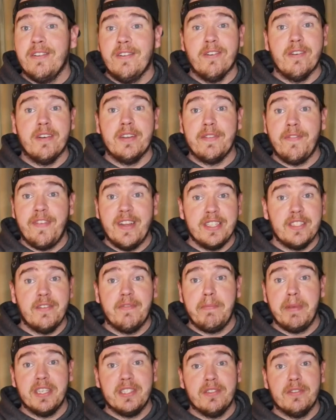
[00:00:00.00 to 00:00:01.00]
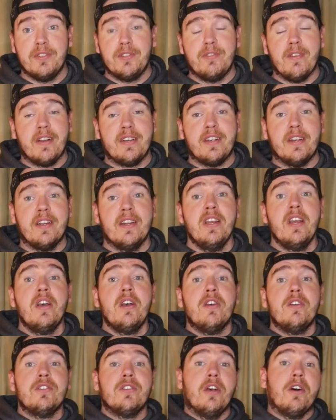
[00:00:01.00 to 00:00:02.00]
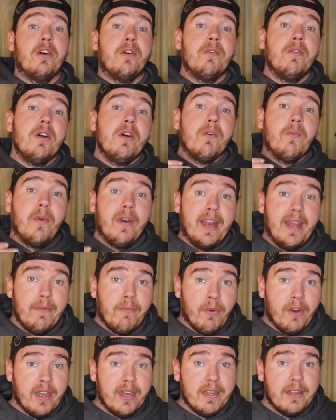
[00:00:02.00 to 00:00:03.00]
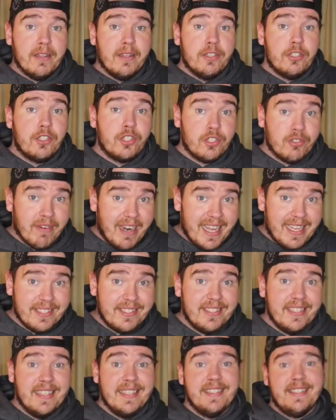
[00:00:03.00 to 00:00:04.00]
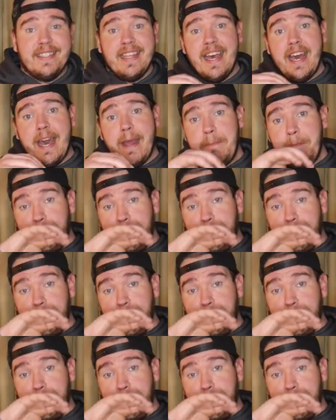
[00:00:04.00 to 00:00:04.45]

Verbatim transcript: or a defensive pistol instructor, so what I want to stress is that